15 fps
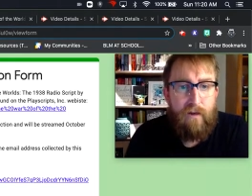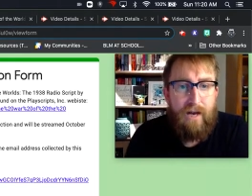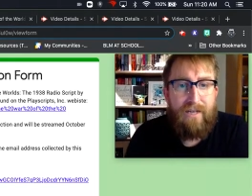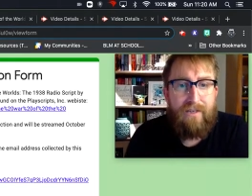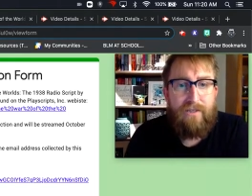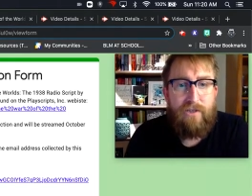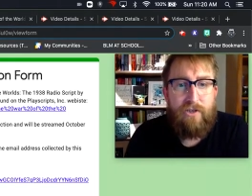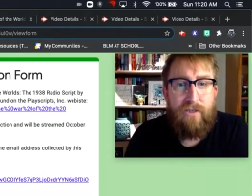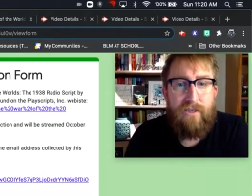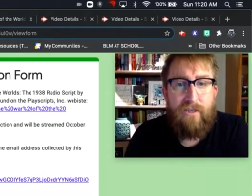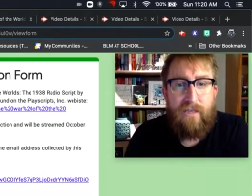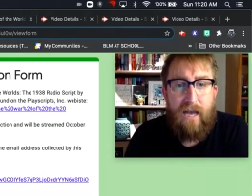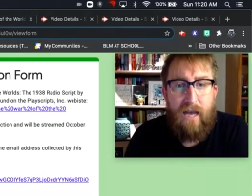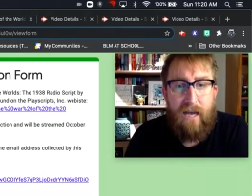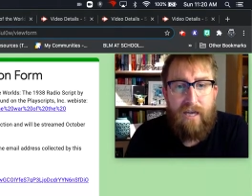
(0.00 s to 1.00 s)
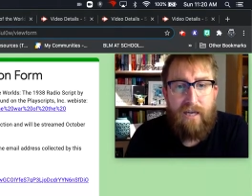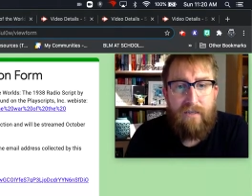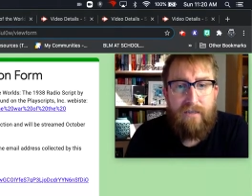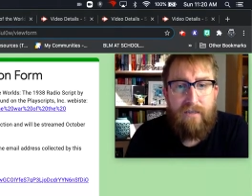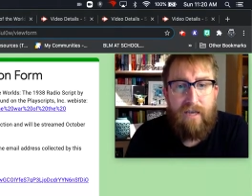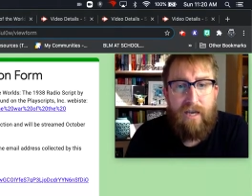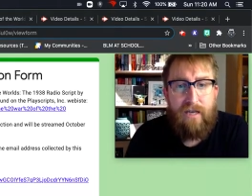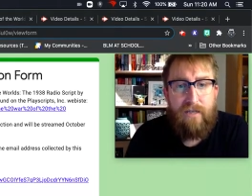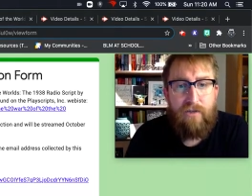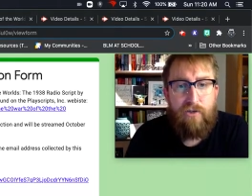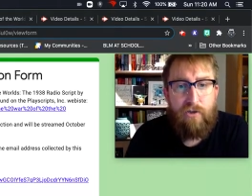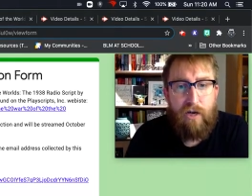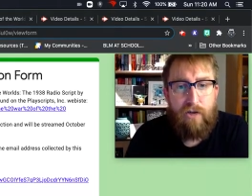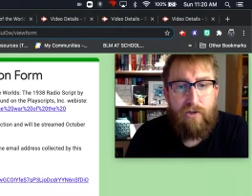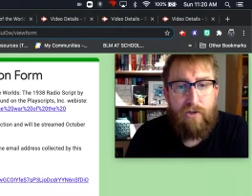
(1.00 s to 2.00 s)
Audition sides and
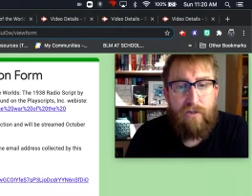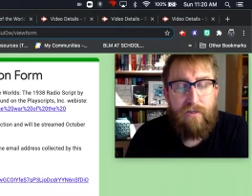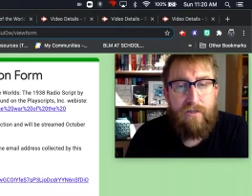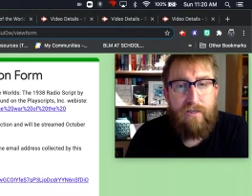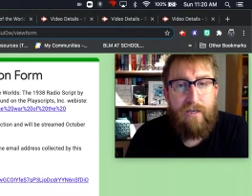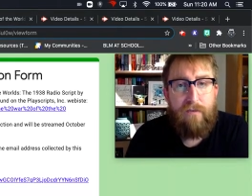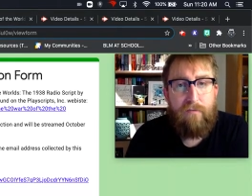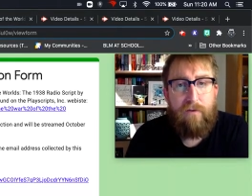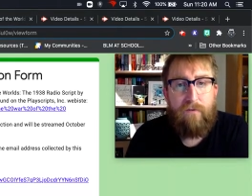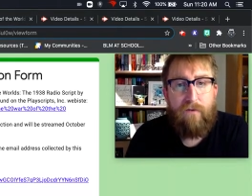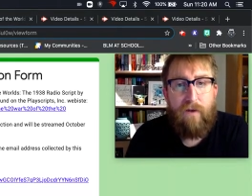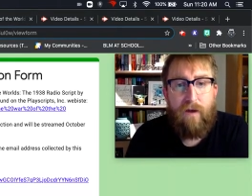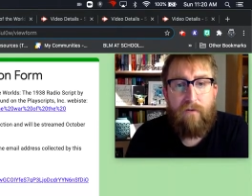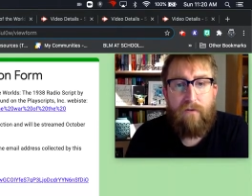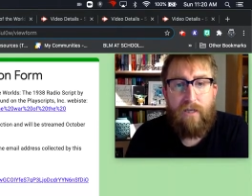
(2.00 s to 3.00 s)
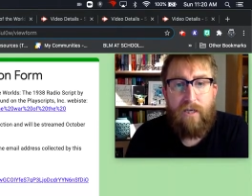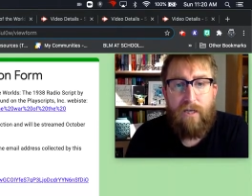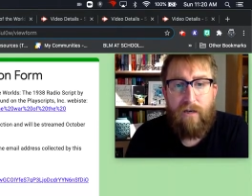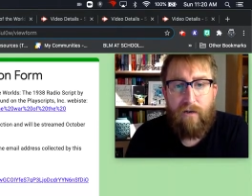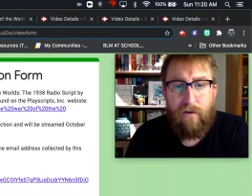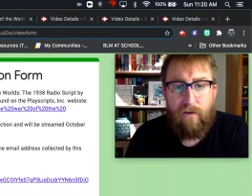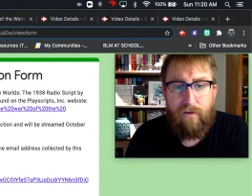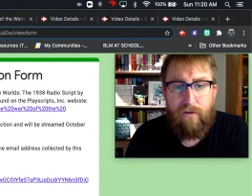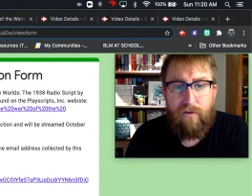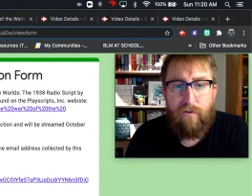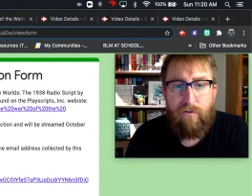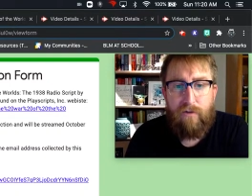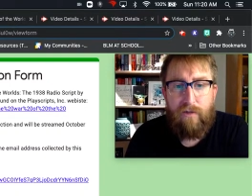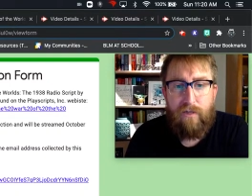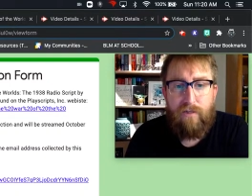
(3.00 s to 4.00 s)
instructions can be found here. So
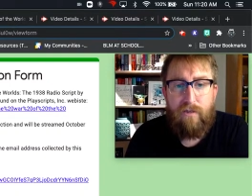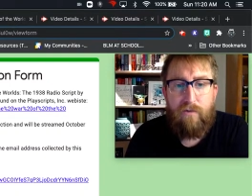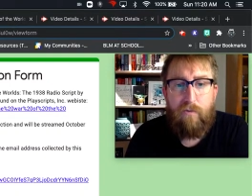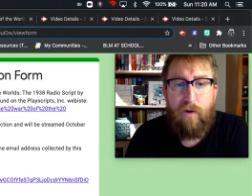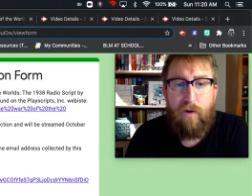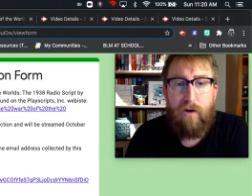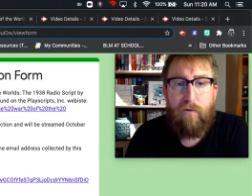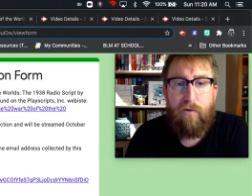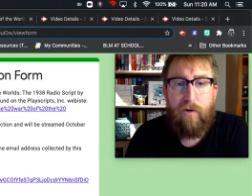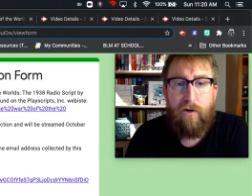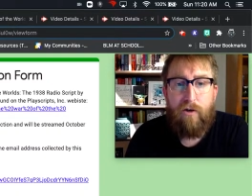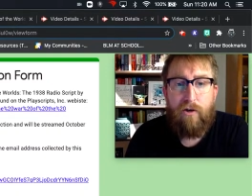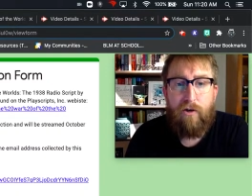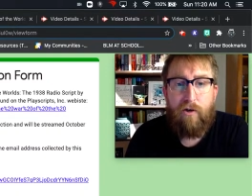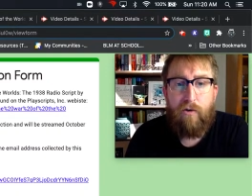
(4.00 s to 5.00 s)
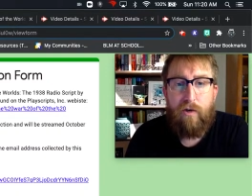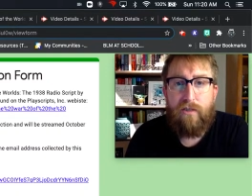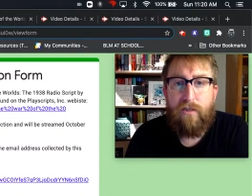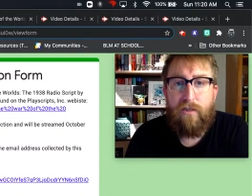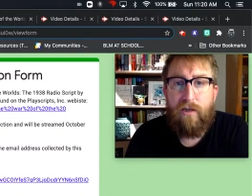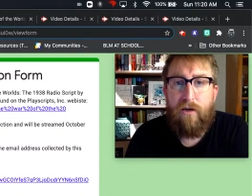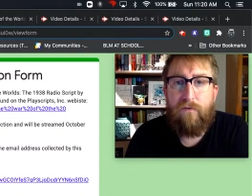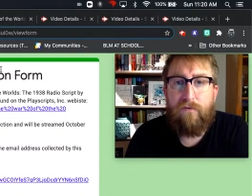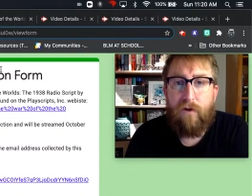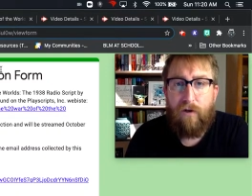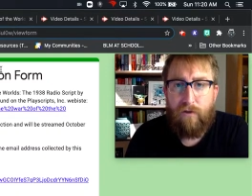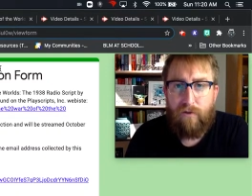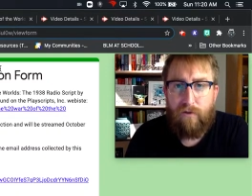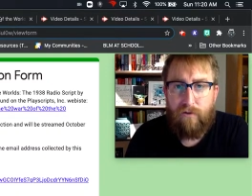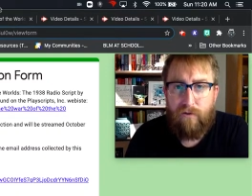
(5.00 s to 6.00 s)
this is where we are going to go
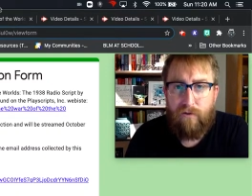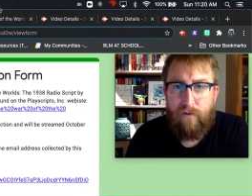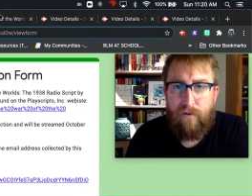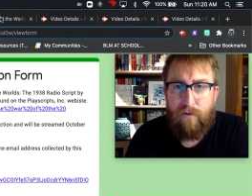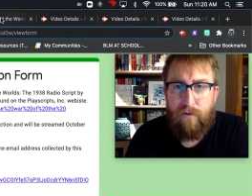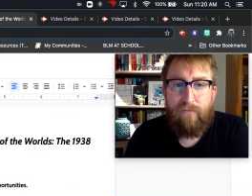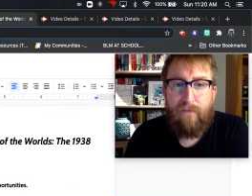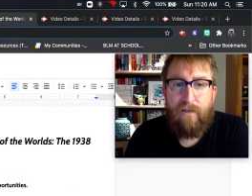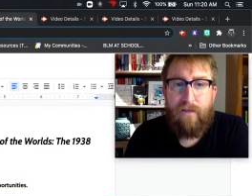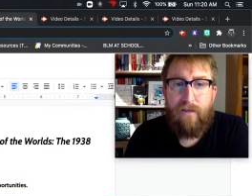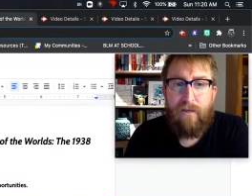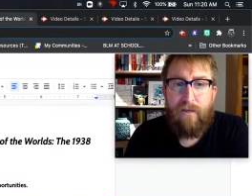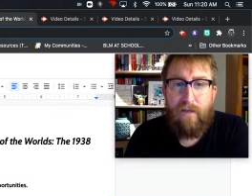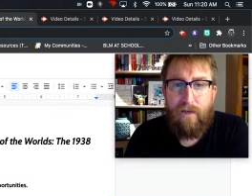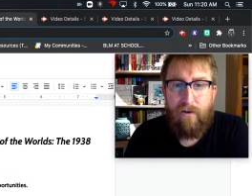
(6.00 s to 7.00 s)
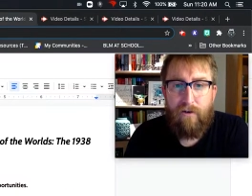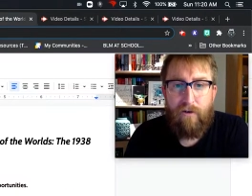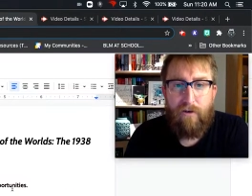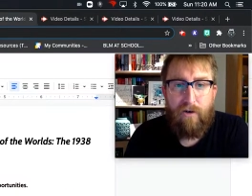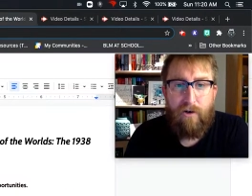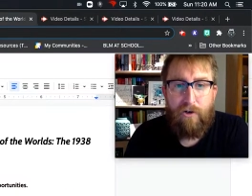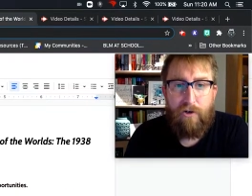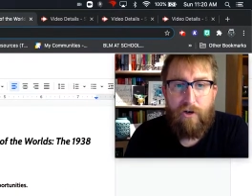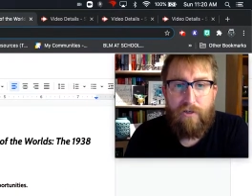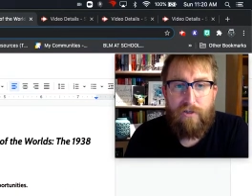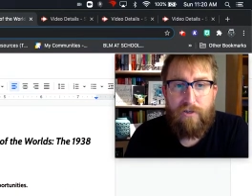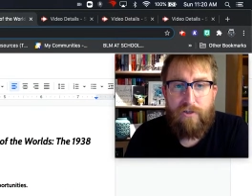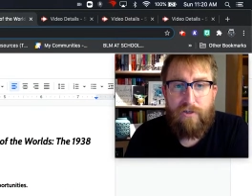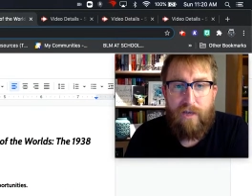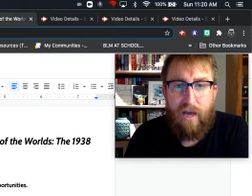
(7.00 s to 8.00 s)
first. Here are your
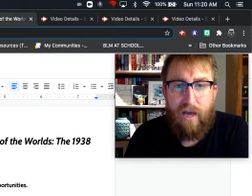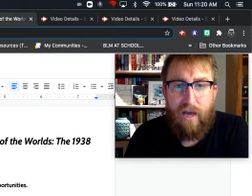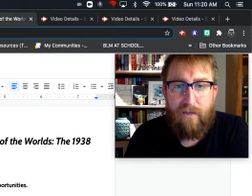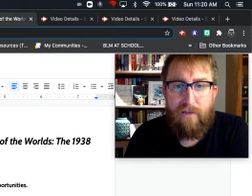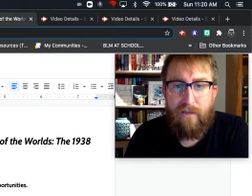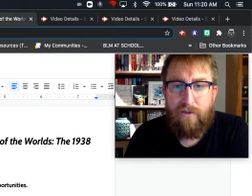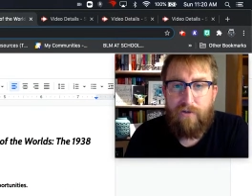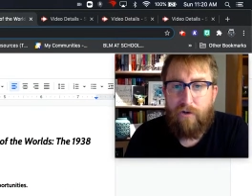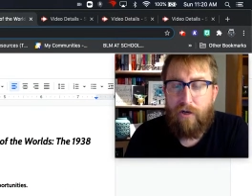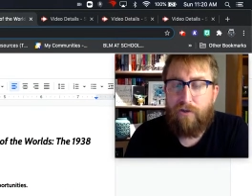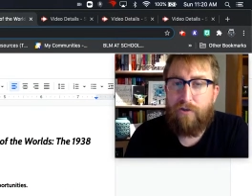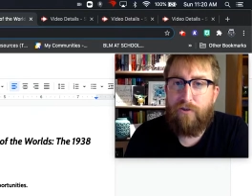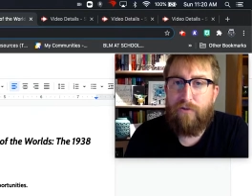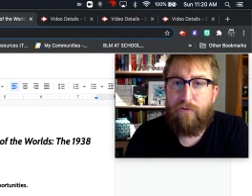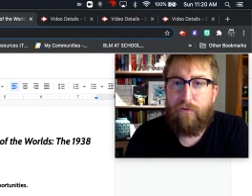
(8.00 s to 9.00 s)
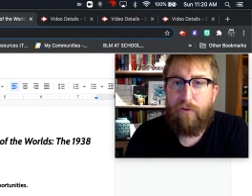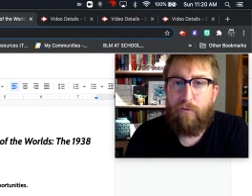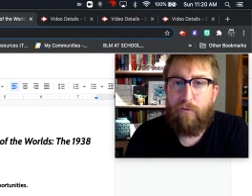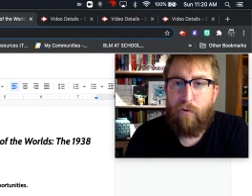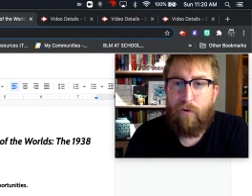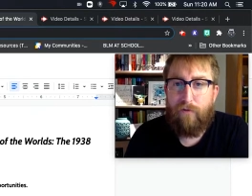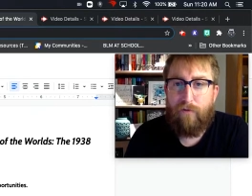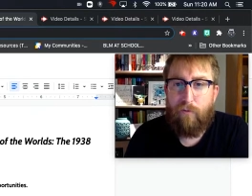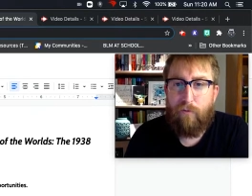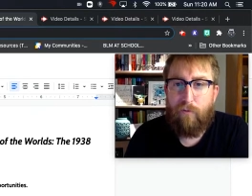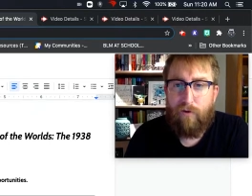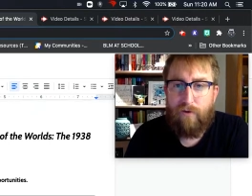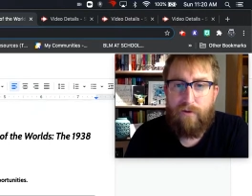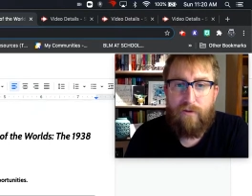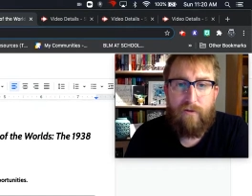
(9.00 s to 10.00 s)
audition sides and instructions for the War of the
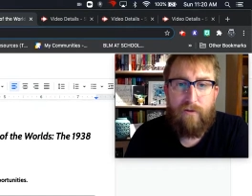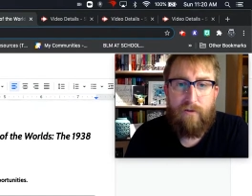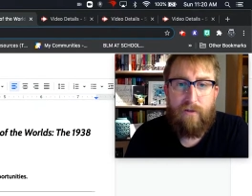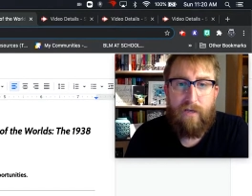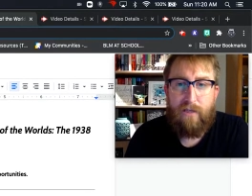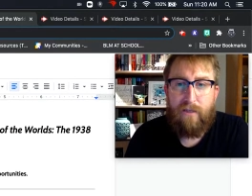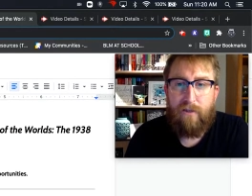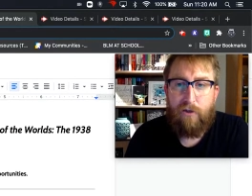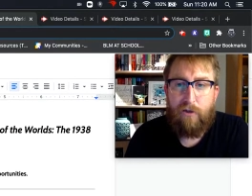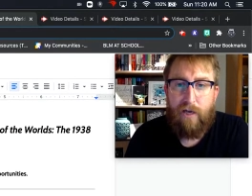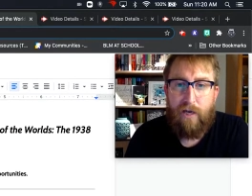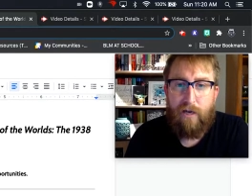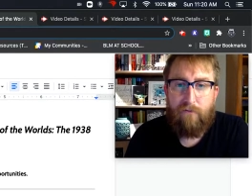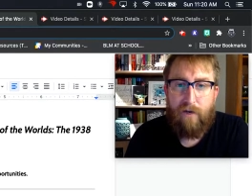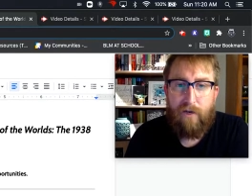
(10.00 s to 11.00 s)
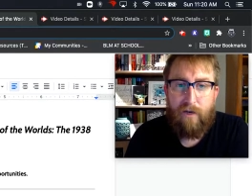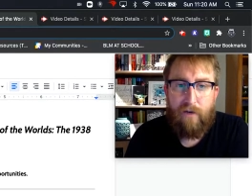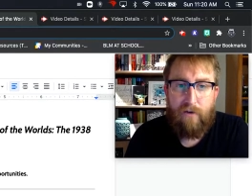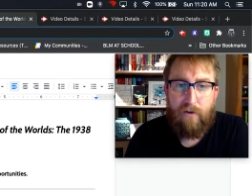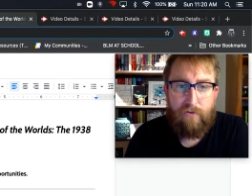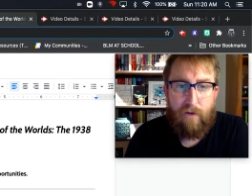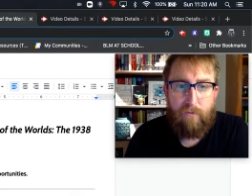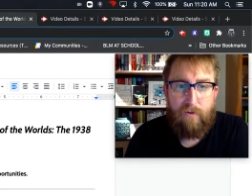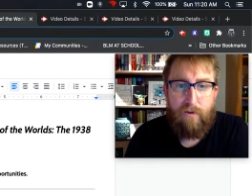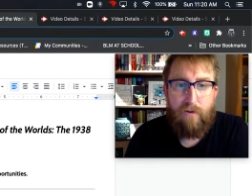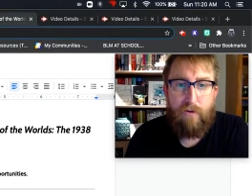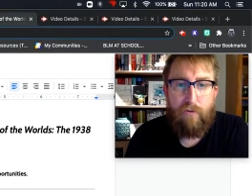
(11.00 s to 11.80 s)
Worlds, the 1938 radio script.